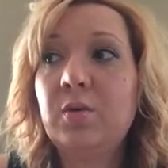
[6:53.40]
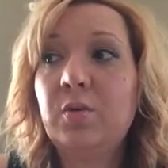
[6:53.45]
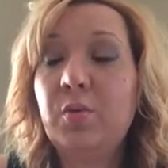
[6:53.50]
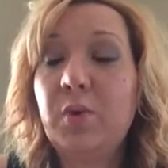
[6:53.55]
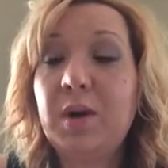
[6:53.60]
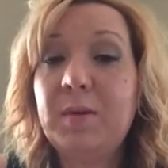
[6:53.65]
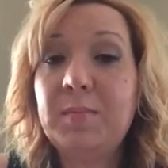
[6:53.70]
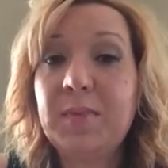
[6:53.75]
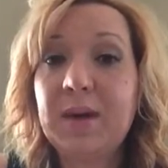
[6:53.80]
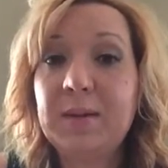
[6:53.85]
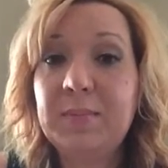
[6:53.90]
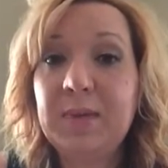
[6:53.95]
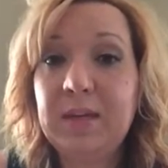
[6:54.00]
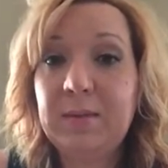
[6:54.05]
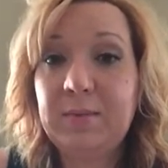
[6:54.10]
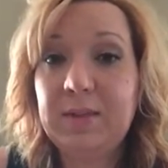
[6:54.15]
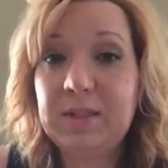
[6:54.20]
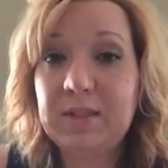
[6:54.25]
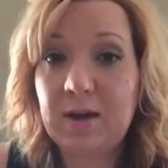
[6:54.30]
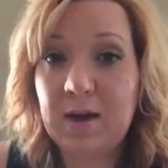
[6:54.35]

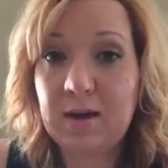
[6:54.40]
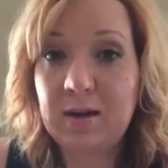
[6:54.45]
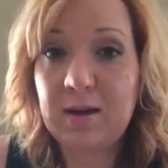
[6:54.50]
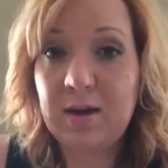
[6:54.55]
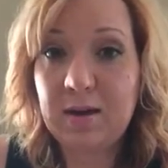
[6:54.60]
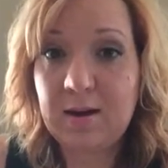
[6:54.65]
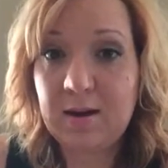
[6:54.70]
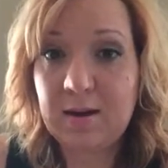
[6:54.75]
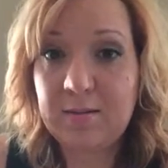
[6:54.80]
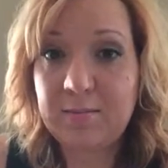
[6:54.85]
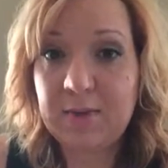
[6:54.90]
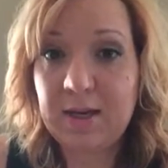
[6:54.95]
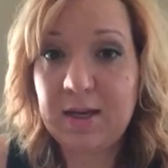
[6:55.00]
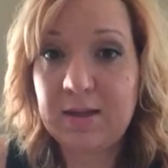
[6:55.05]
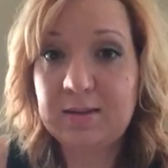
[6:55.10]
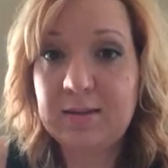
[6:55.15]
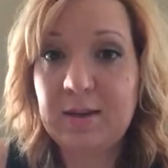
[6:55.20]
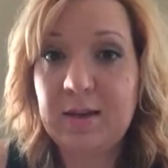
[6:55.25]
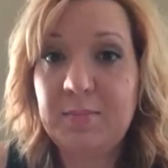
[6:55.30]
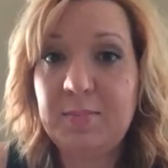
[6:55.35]
whenmybaby.com
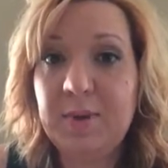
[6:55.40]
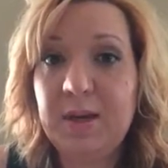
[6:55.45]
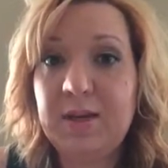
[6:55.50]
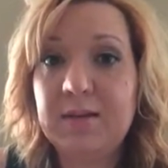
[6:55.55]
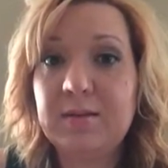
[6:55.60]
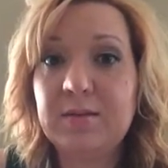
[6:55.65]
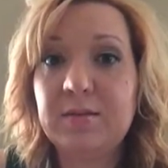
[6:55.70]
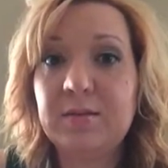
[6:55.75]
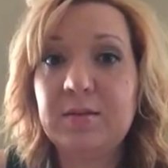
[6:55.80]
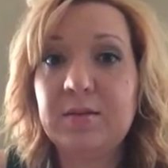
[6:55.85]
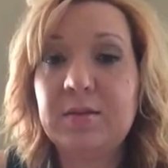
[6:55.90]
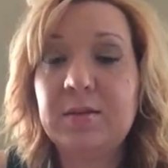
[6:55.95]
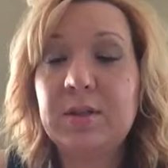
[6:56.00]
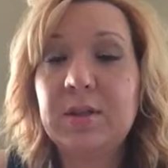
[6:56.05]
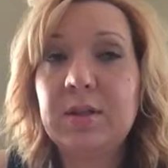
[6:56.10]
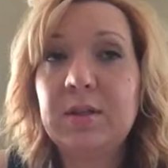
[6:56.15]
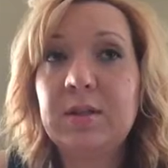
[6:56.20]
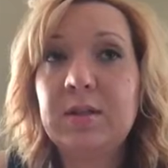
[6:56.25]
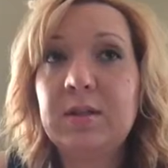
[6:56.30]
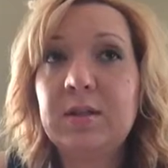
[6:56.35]
has a basal
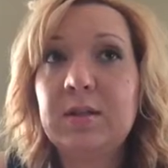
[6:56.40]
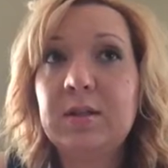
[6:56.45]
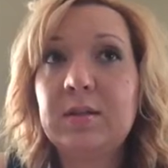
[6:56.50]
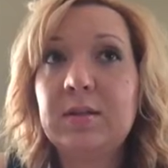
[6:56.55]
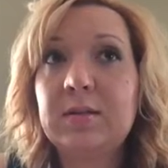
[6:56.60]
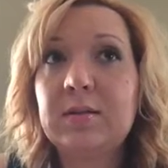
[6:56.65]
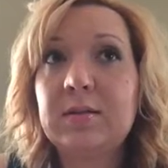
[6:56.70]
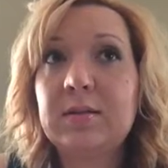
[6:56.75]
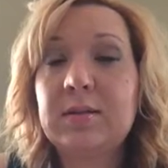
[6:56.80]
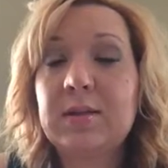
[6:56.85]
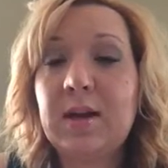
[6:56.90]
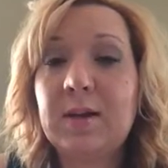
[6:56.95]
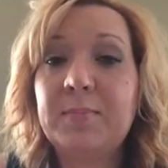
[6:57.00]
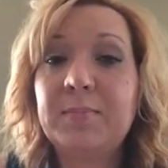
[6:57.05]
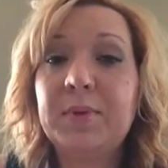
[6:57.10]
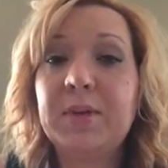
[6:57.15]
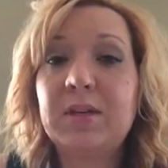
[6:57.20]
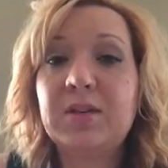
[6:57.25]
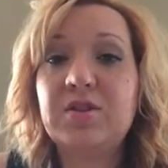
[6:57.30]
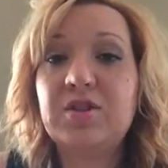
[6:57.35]

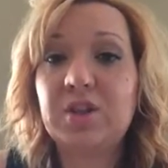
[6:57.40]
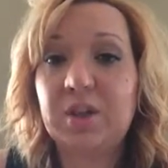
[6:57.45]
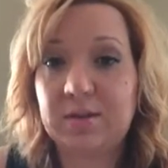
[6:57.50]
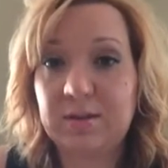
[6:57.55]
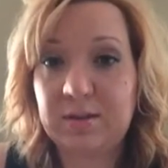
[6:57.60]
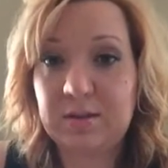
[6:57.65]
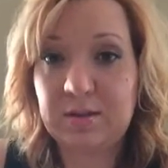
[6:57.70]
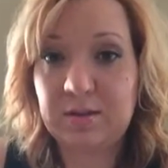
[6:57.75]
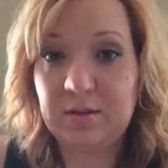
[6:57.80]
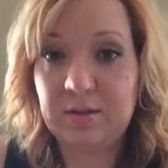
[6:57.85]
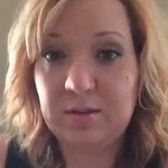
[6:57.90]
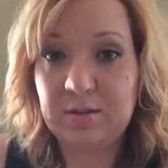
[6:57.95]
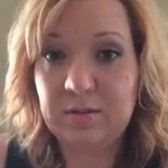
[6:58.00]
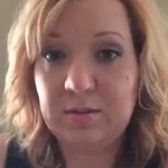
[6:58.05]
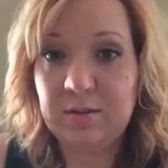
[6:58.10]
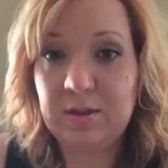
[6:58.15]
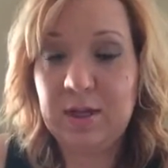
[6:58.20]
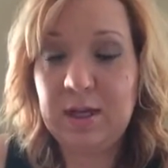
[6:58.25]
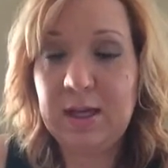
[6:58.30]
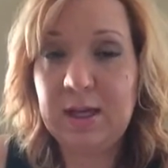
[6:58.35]
temp adjuster,
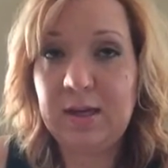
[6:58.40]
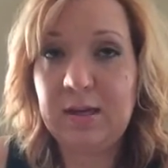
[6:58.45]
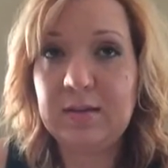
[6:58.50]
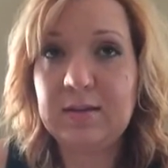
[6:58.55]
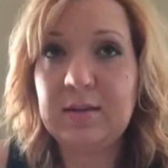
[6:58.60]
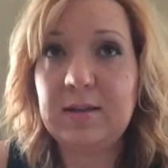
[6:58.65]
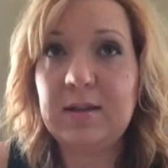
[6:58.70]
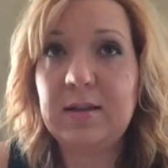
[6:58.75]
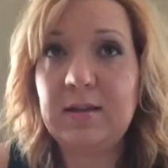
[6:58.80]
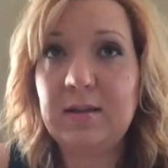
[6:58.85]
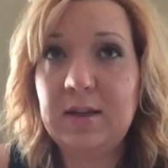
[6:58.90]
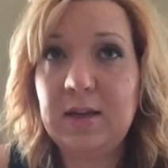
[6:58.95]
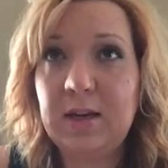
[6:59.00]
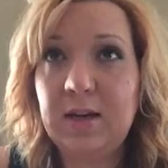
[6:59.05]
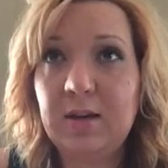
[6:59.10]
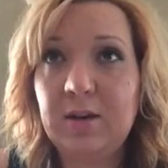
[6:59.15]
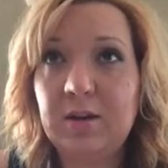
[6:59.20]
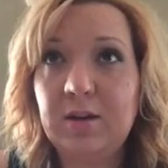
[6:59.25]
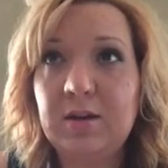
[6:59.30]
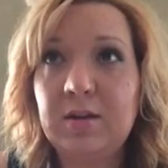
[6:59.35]
and in
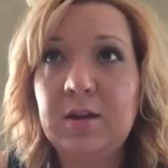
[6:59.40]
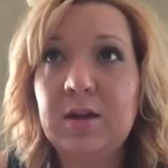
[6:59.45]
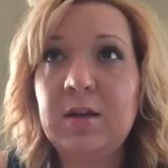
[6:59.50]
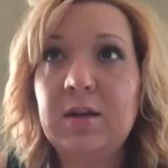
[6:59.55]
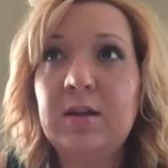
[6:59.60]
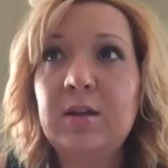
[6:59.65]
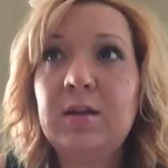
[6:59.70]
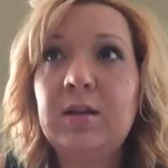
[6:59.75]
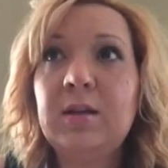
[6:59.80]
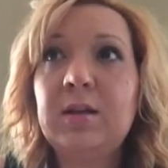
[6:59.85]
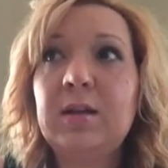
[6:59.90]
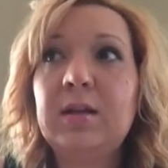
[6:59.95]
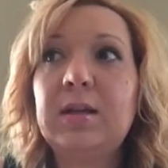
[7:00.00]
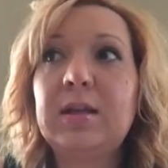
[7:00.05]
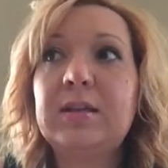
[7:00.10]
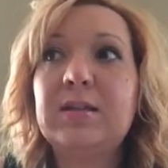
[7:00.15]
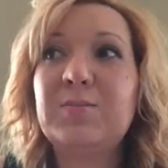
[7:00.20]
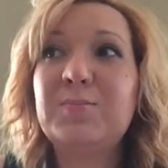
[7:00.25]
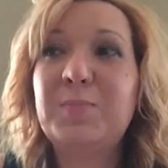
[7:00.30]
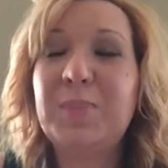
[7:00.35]
there
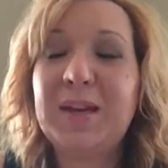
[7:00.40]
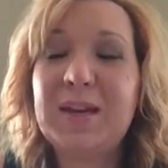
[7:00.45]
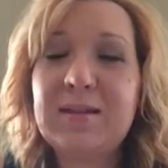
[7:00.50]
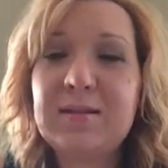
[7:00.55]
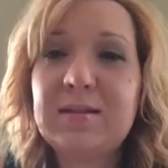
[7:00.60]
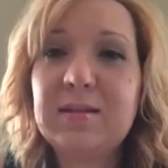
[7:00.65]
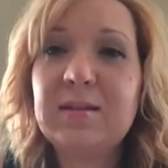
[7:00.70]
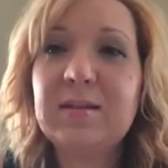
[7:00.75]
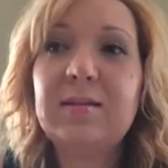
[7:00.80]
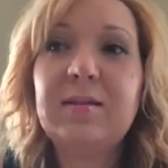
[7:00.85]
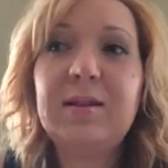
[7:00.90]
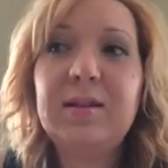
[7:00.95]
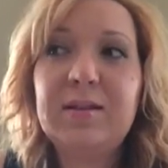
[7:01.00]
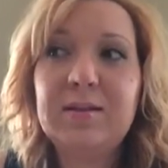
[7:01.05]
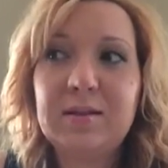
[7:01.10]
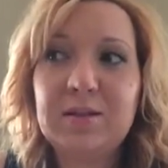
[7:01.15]
it's basically